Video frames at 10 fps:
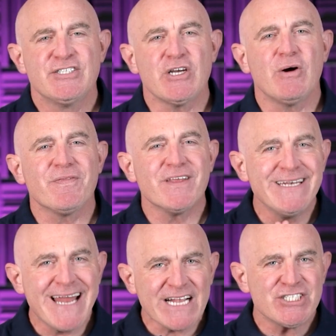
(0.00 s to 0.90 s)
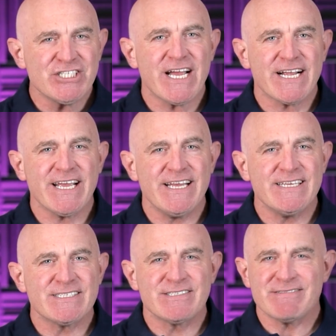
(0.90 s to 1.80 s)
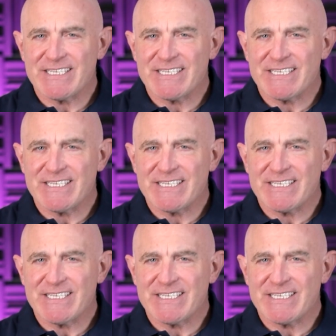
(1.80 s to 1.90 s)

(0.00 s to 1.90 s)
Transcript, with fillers: So the next check is